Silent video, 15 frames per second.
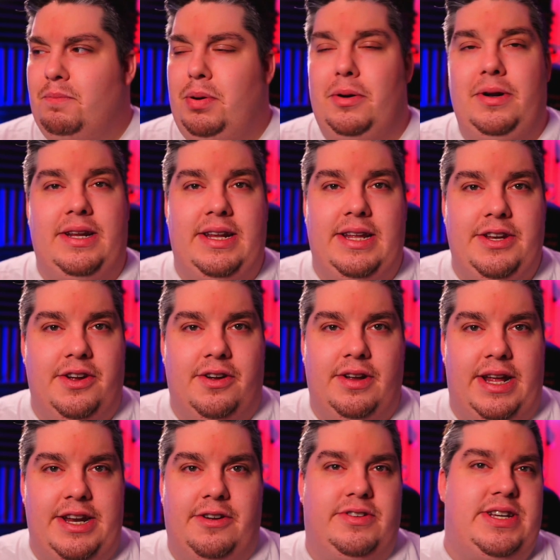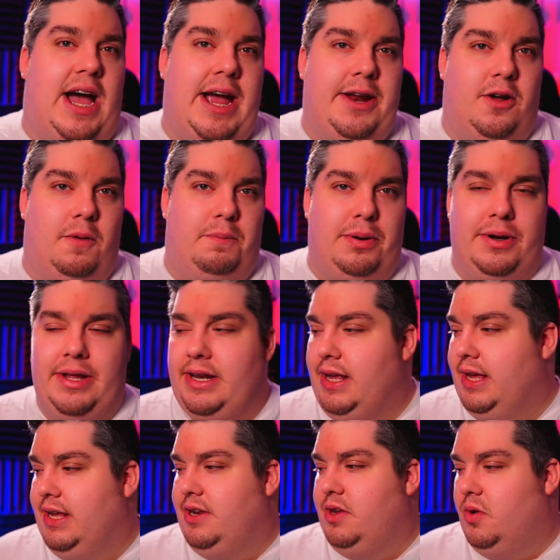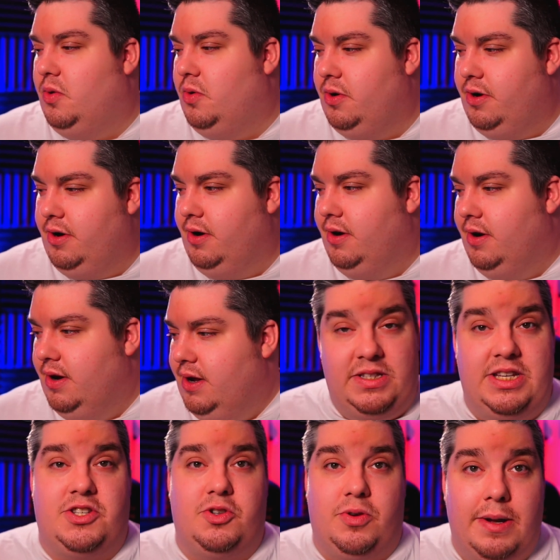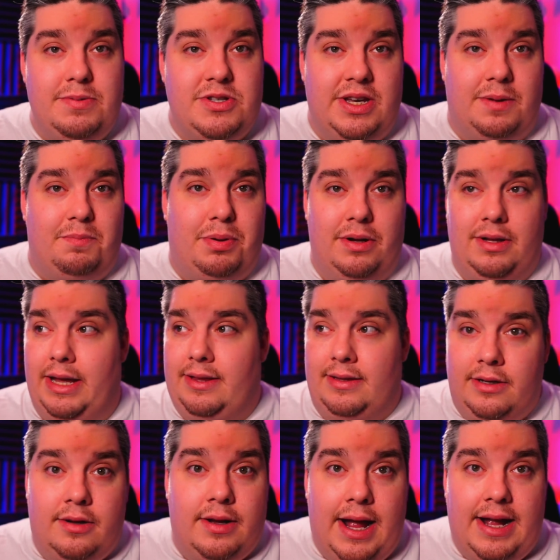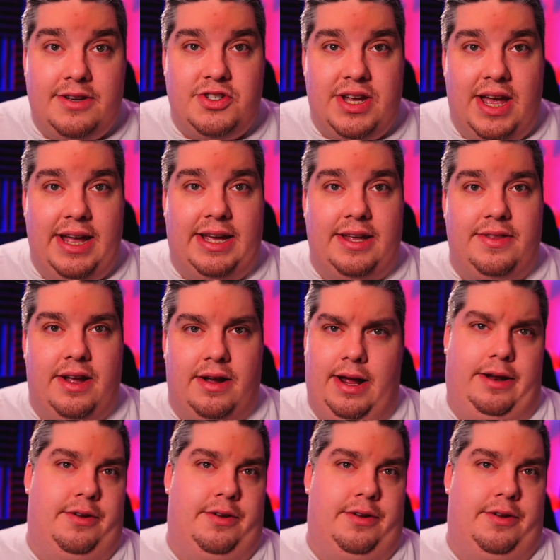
put it in your title, put it in your description, put like a little hashtag in there.